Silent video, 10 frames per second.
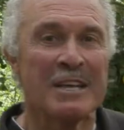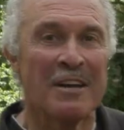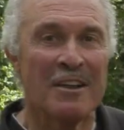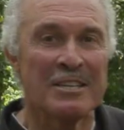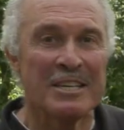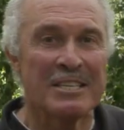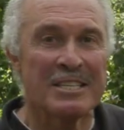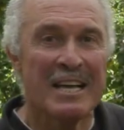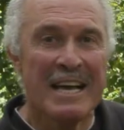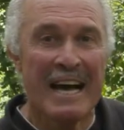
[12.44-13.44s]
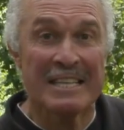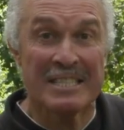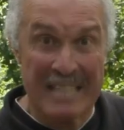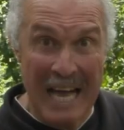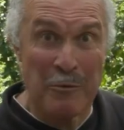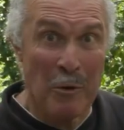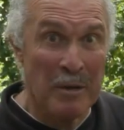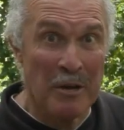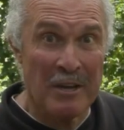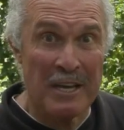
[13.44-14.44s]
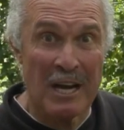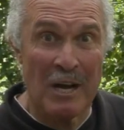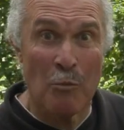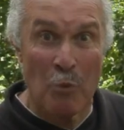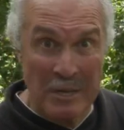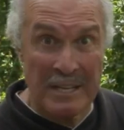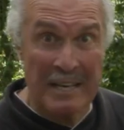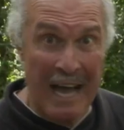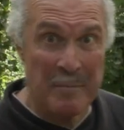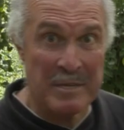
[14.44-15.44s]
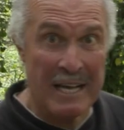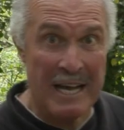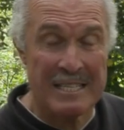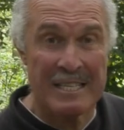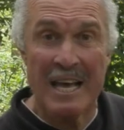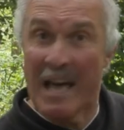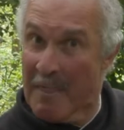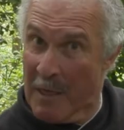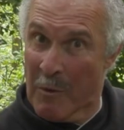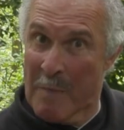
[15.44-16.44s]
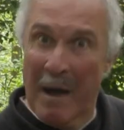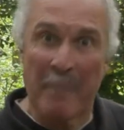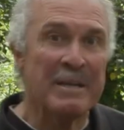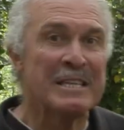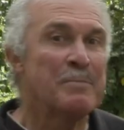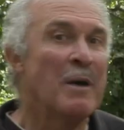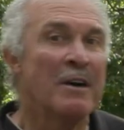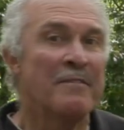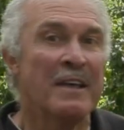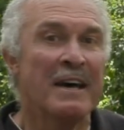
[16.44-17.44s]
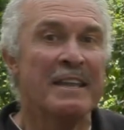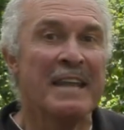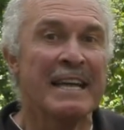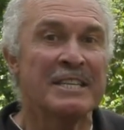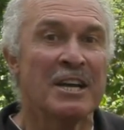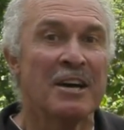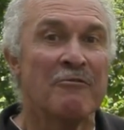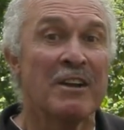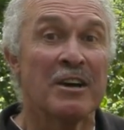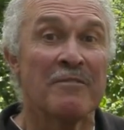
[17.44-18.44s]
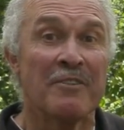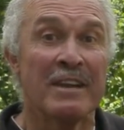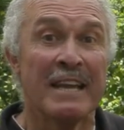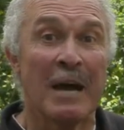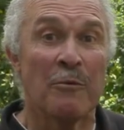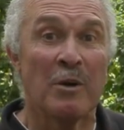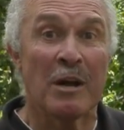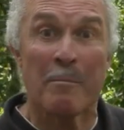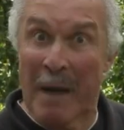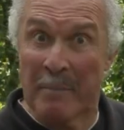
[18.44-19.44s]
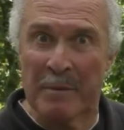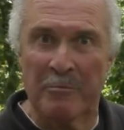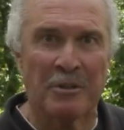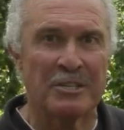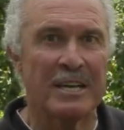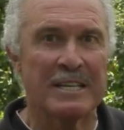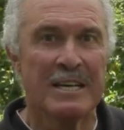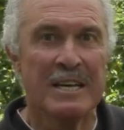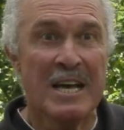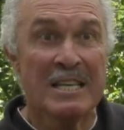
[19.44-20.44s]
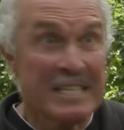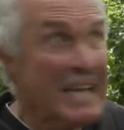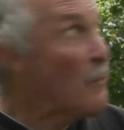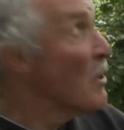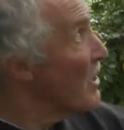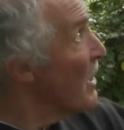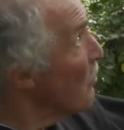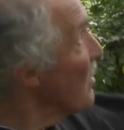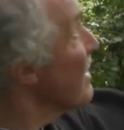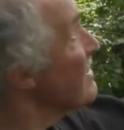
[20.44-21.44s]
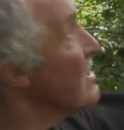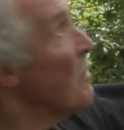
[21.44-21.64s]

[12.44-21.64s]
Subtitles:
ecologist, and today we'll be looking at woodland habitats that we're mapping as part of the Nature Recovery Network mapping project. Today we're looking at woodlands.